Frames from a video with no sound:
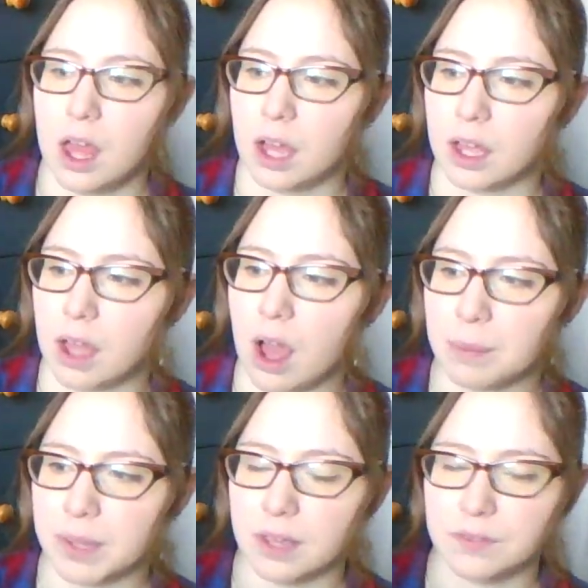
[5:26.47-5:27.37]
a
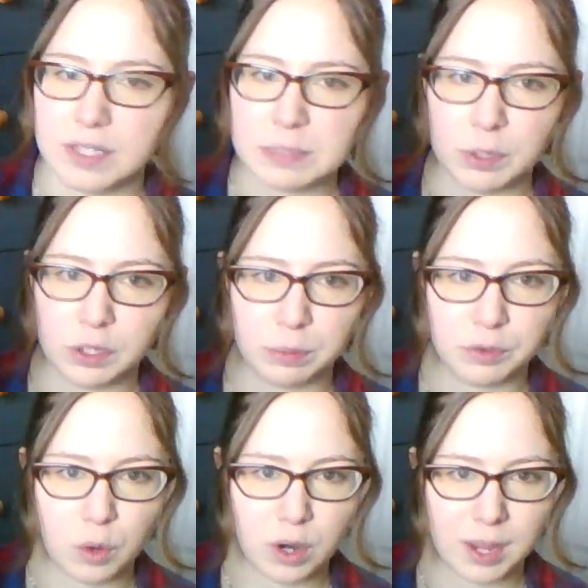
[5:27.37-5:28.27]
copy of this book
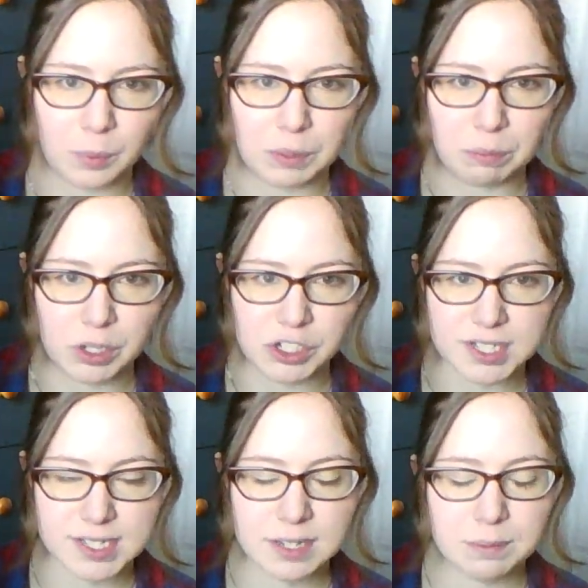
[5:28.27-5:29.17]
before I went and
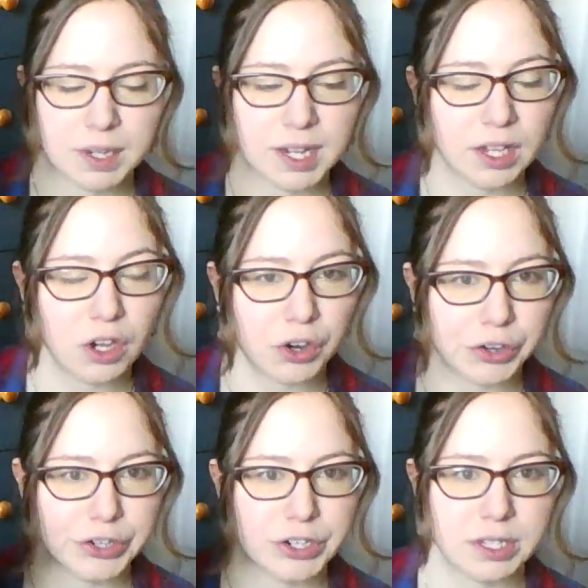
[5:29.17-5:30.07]
purchased it, but I had
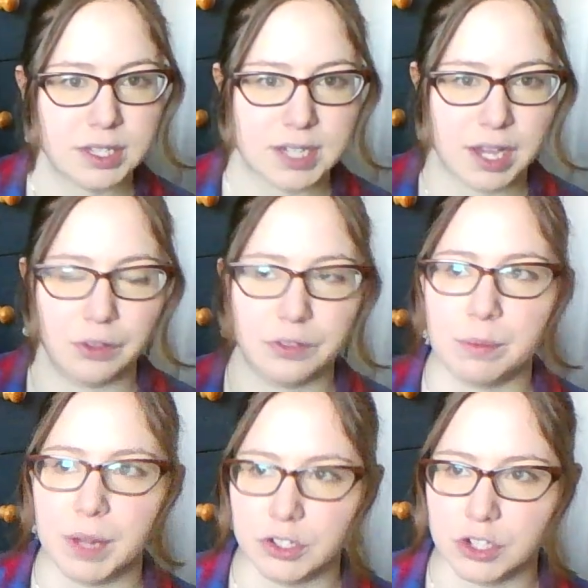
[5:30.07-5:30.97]
heard the title of The
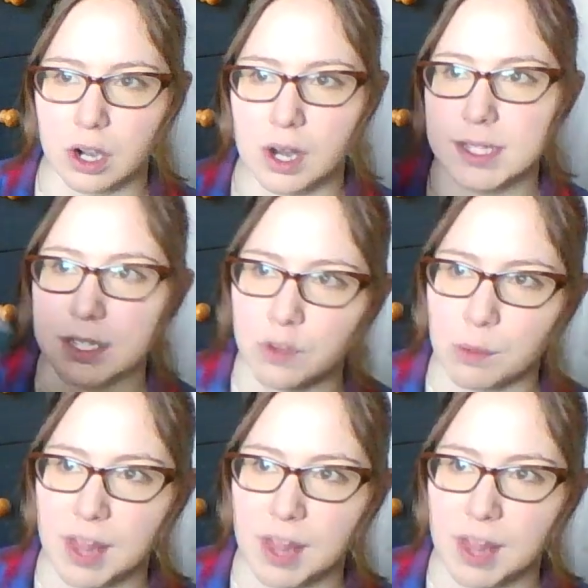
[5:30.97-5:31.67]
Bell Jar and Sylvia